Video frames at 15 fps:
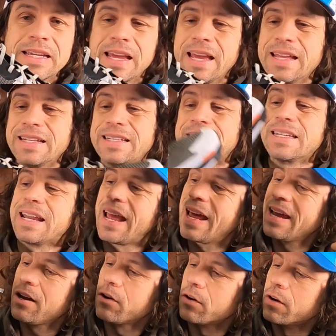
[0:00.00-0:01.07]
And
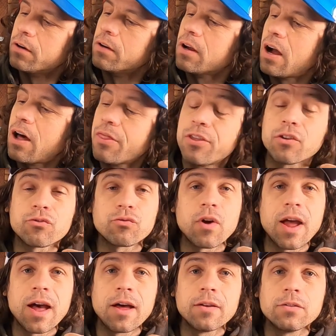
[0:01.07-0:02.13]
today, or in this
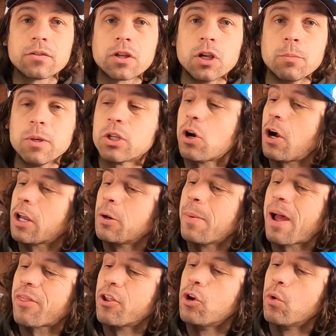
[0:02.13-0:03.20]
round, going to be talking
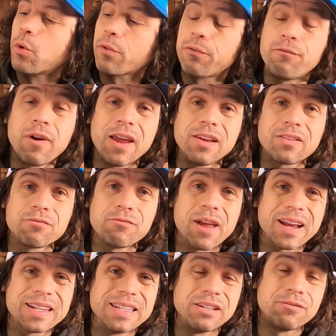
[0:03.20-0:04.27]
about the North Face
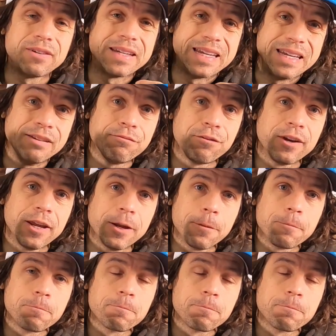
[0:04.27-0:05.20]
VECTIV Infinite.